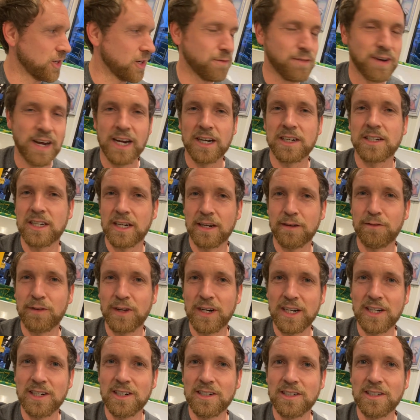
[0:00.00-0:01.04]
of
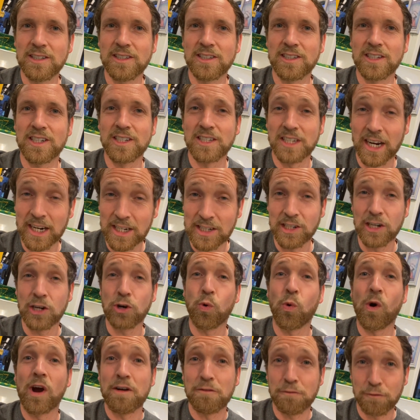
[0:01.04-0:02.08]
activities is actually
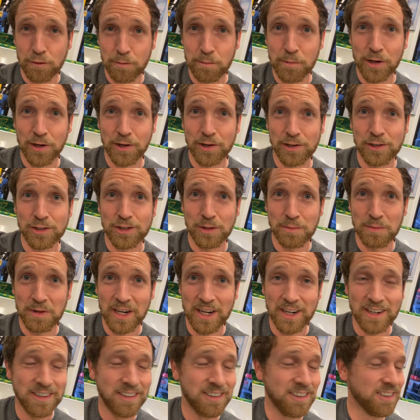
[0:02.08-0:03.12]
quite familiar to
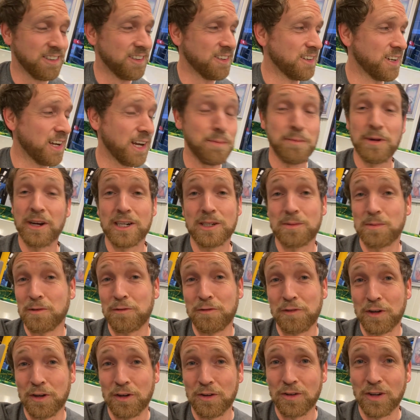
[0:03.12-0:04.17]
me. And makes me
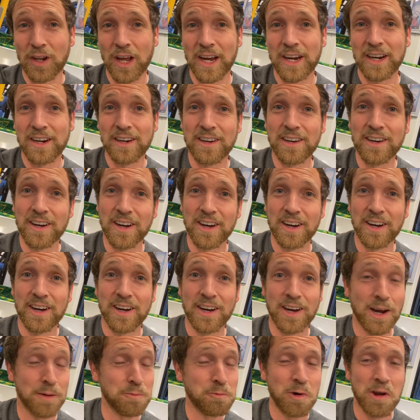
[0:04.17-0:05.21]
feel like
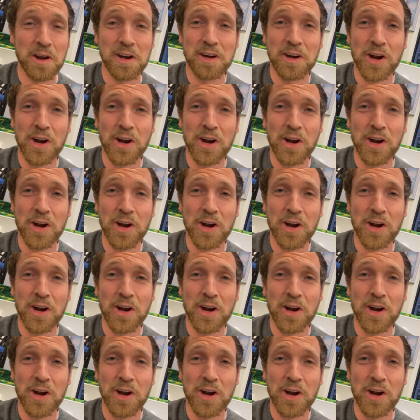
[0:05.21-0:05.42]
I'm right at